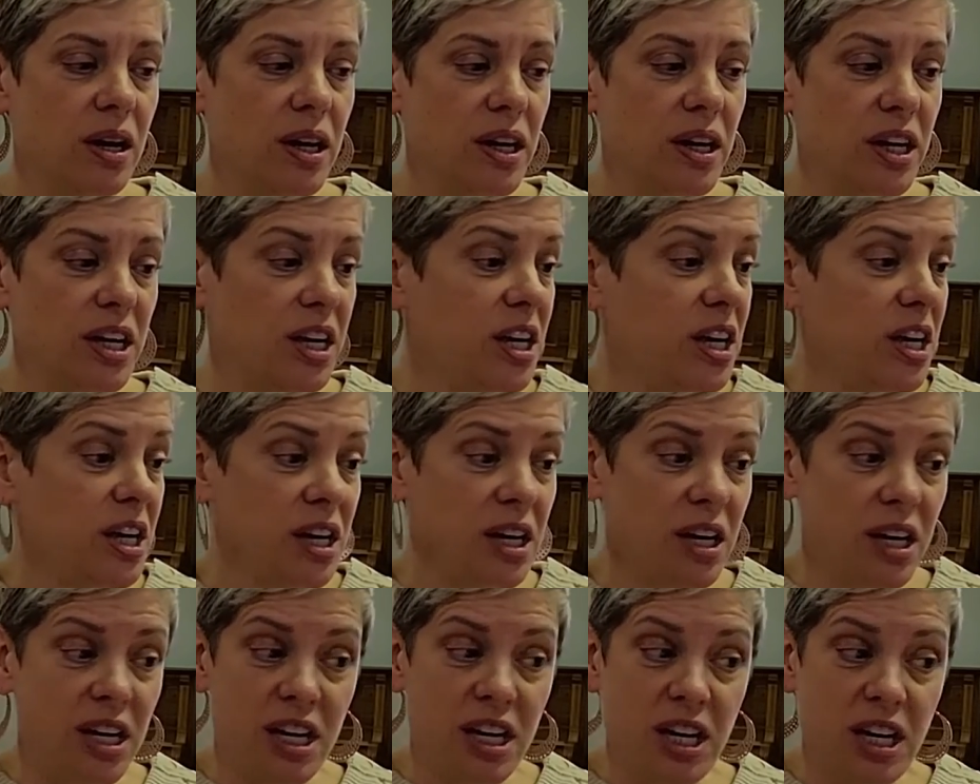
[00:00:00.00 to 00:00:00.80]

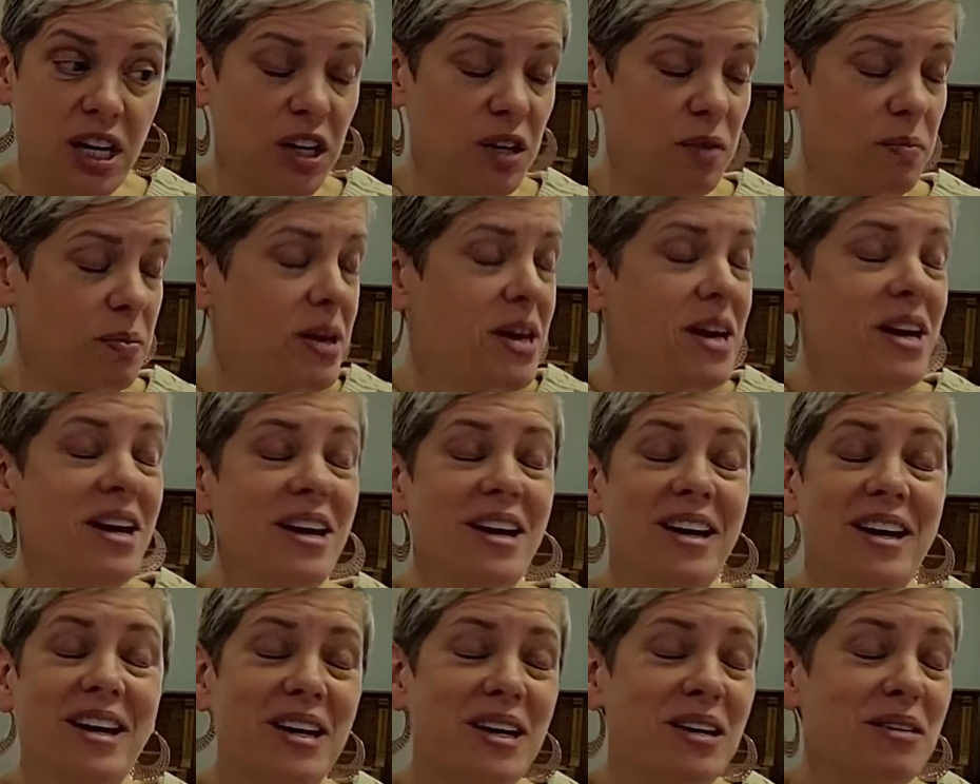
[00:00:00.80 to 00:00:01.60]
He could
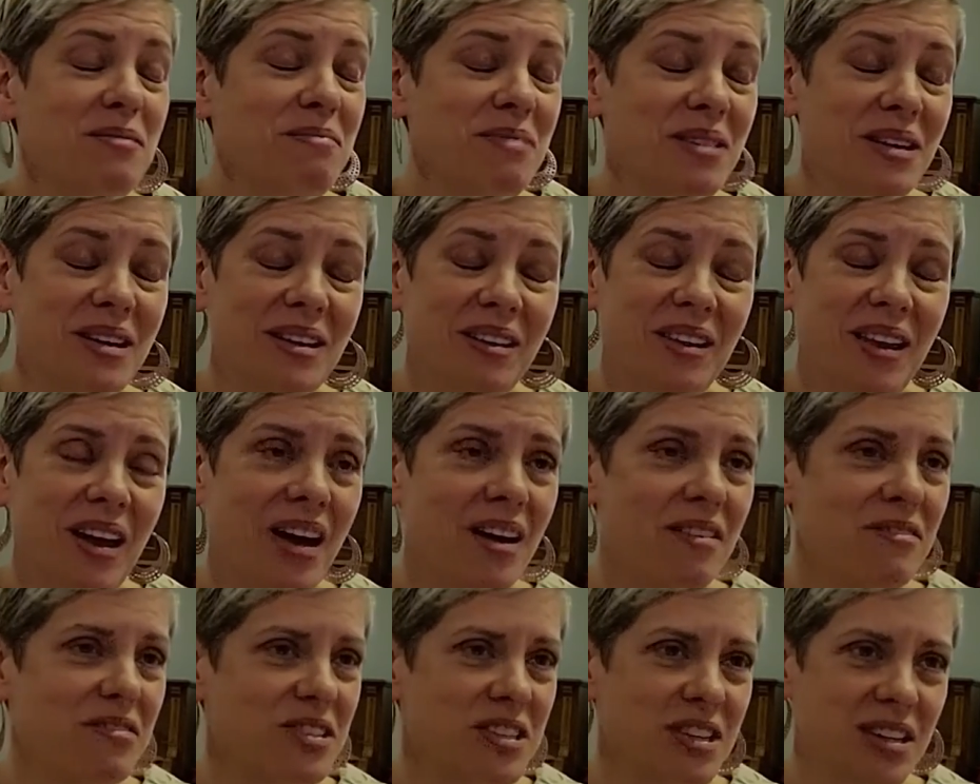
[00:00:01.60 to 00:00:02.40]
be
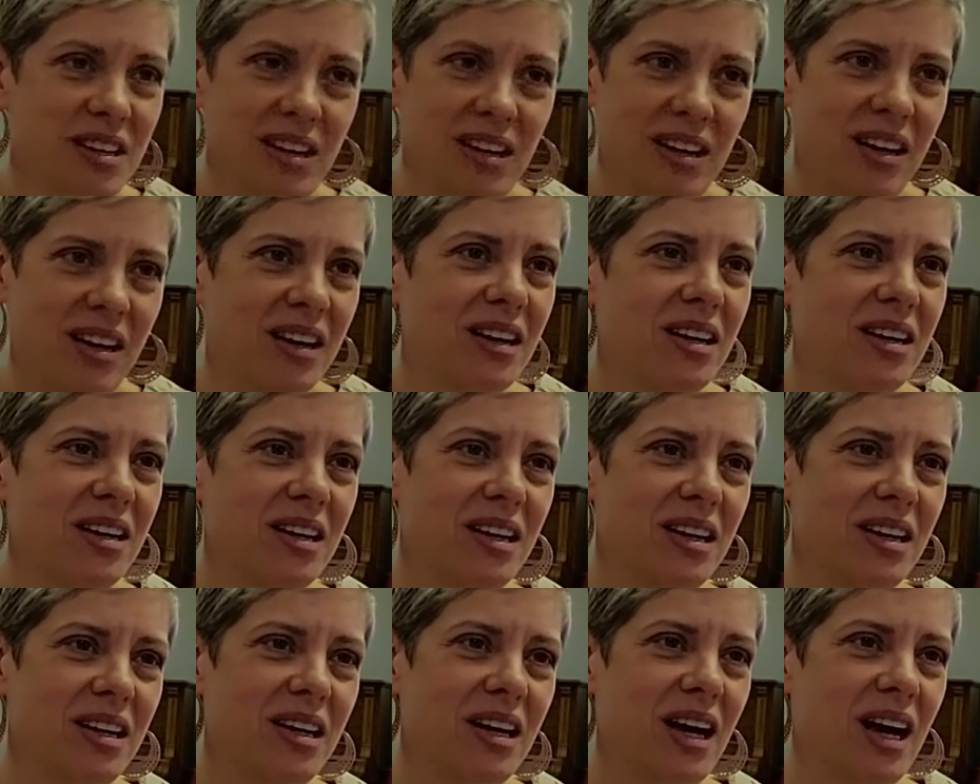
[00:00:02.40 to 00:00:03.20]
alive today.
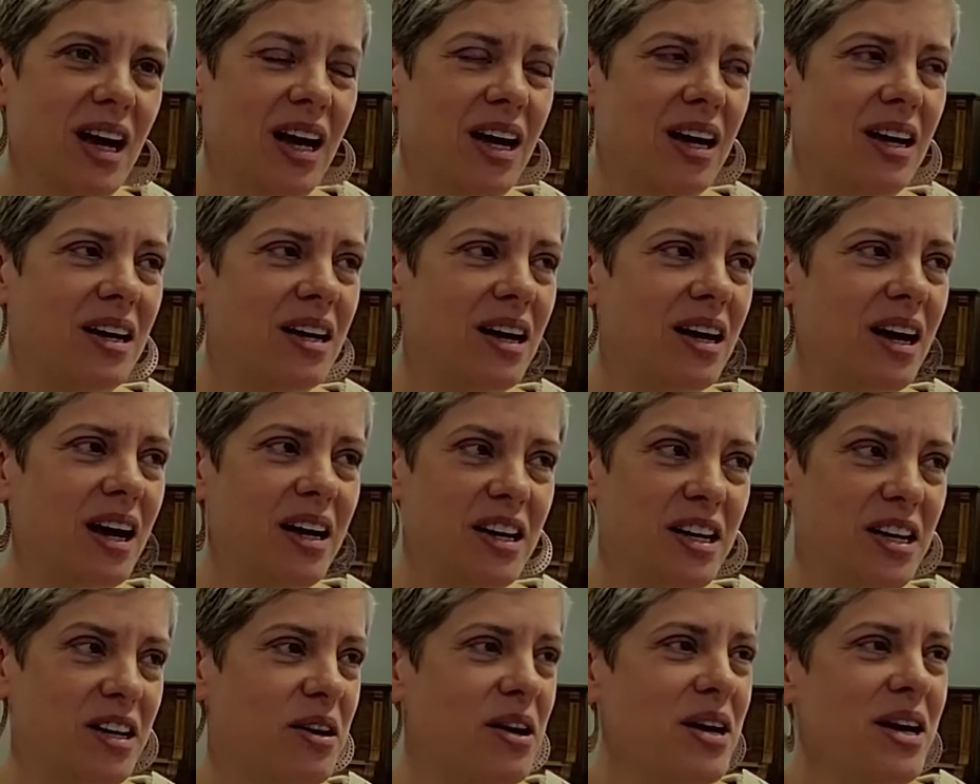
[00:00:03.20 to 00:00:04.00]
Mm-hmm.
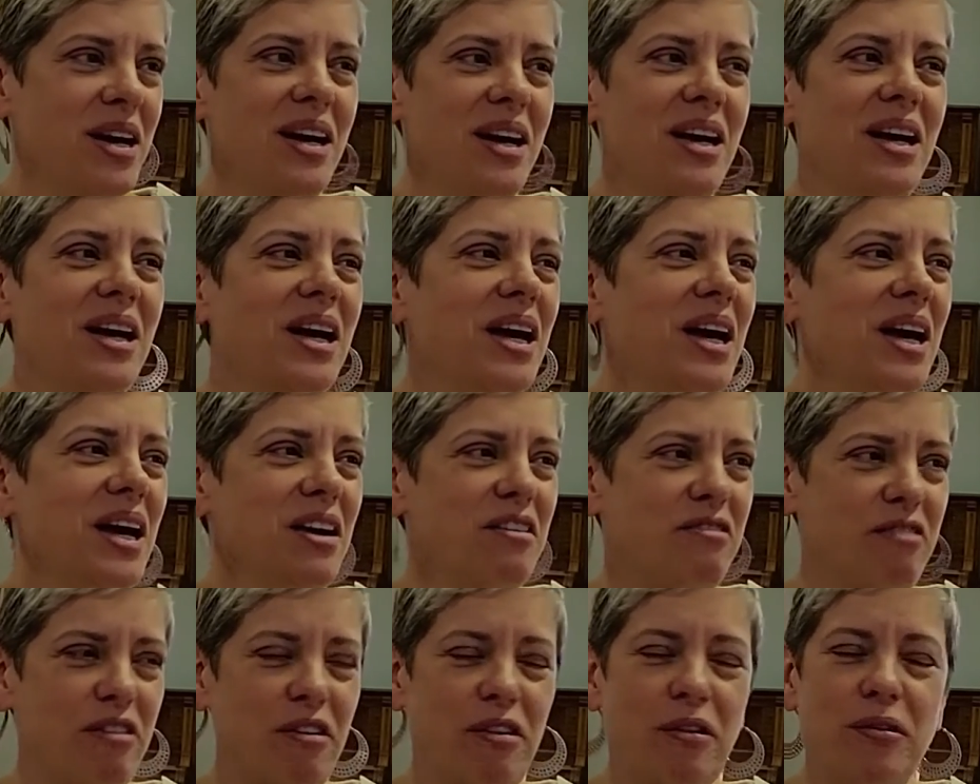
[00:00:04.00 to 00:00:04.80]
And he,
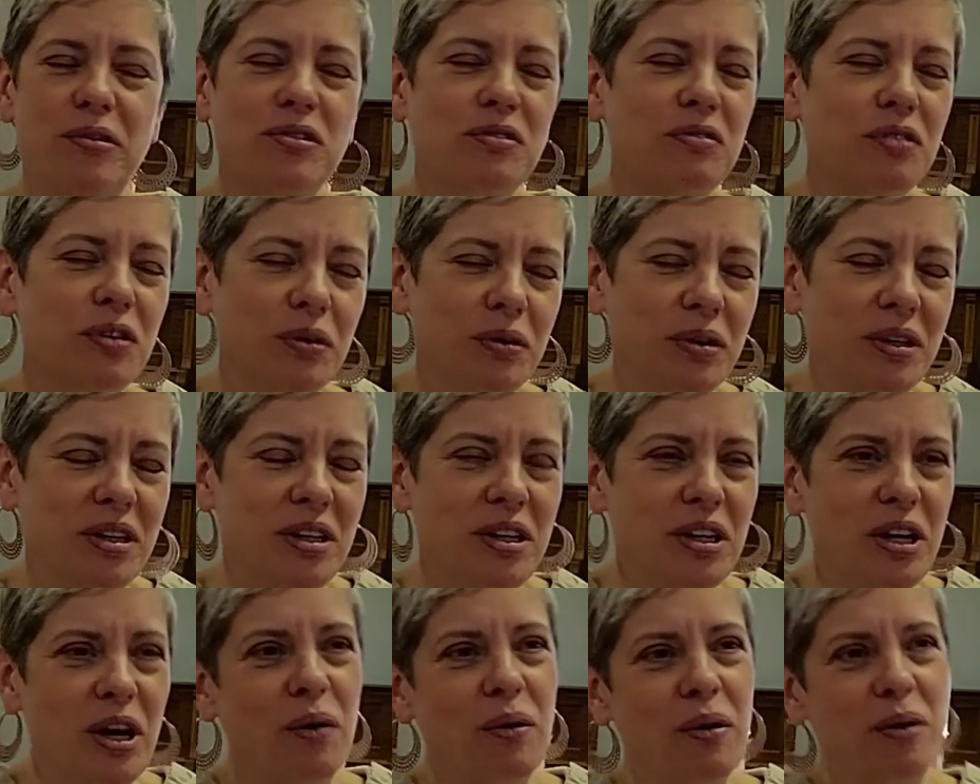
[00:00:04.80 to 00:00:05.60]
for those of you who
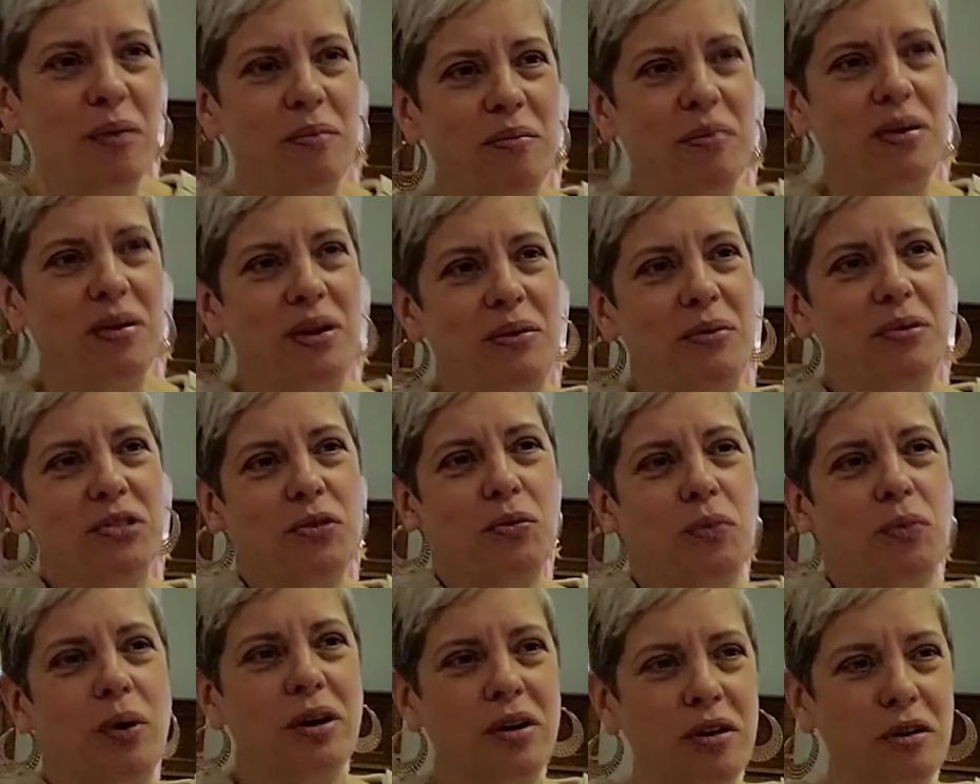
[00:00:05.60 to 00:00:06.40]
didn't know him, he was
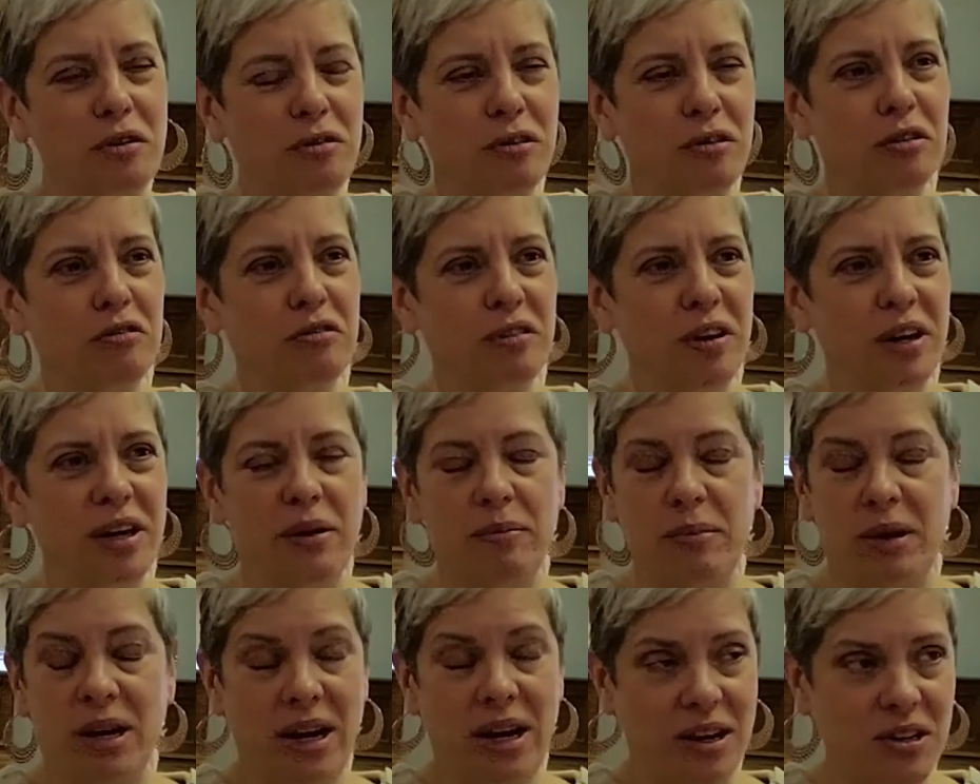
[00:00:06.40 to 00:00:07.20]
a wonderful, funny,
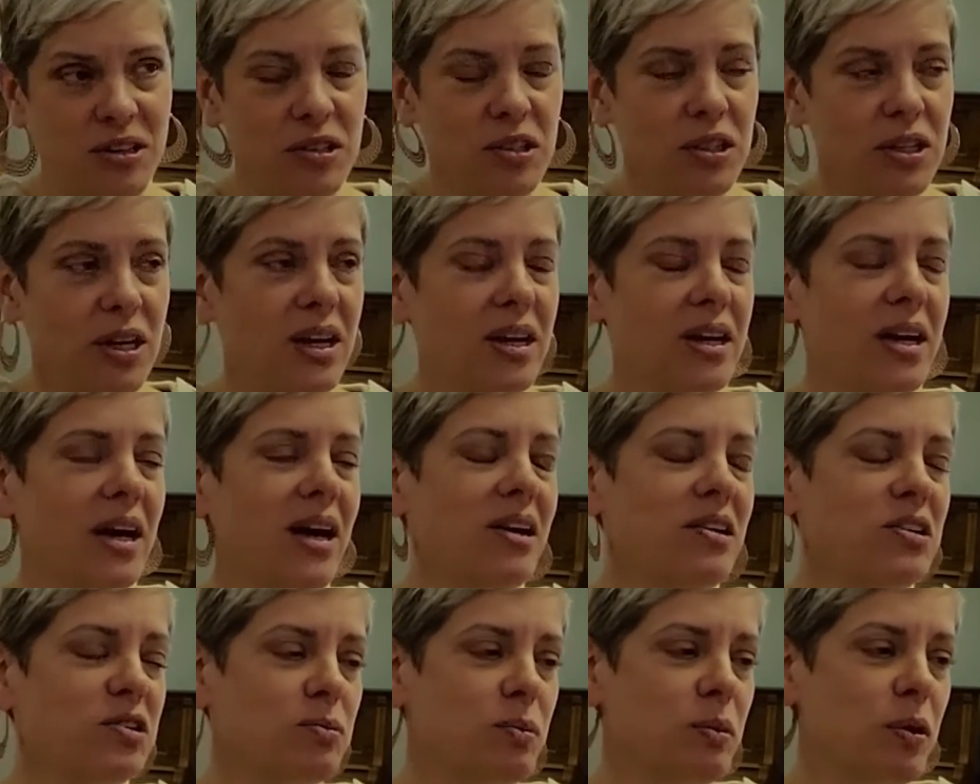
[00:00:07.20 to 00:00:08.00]
I mean, he
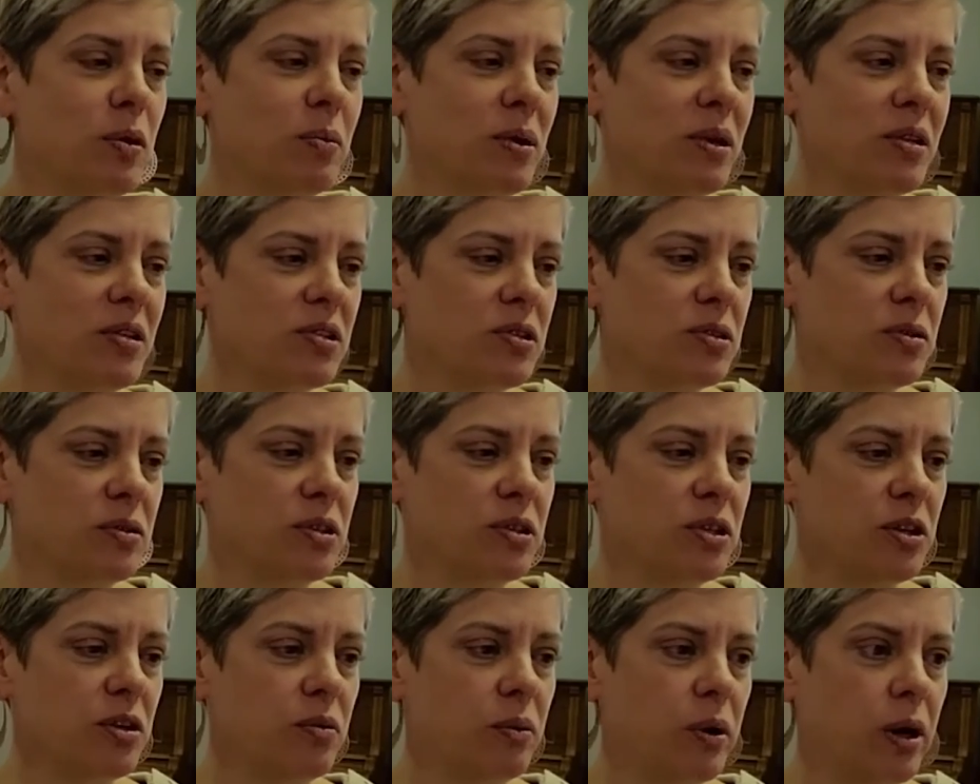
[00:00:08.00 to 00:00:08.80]
had his moments, so
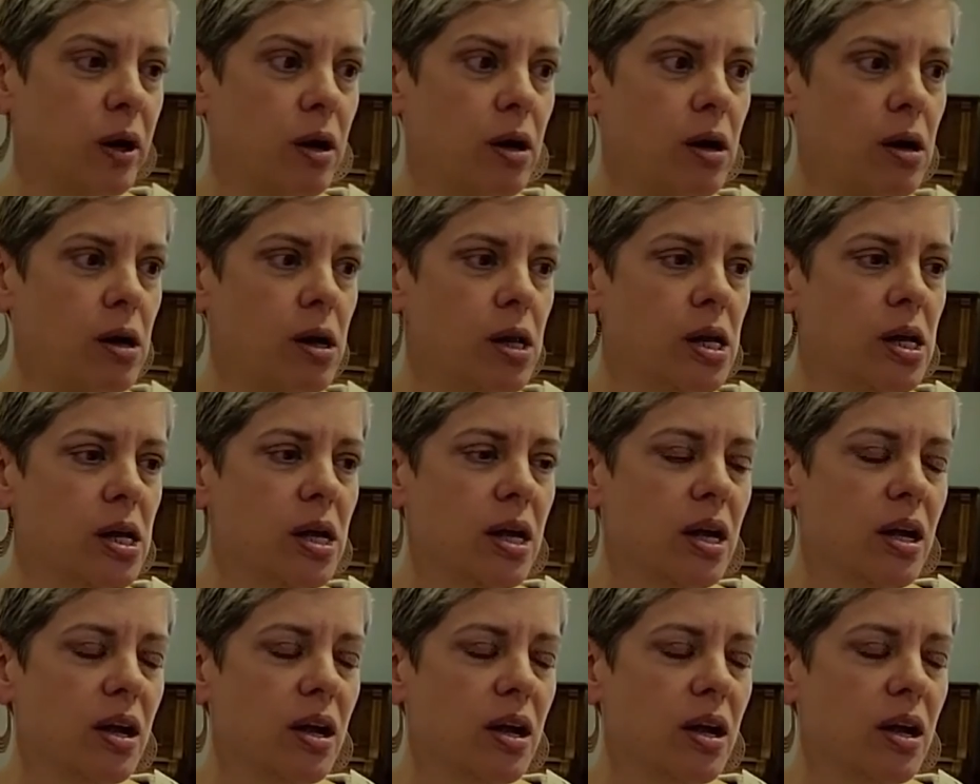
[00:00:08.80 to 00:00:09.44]
don't we all?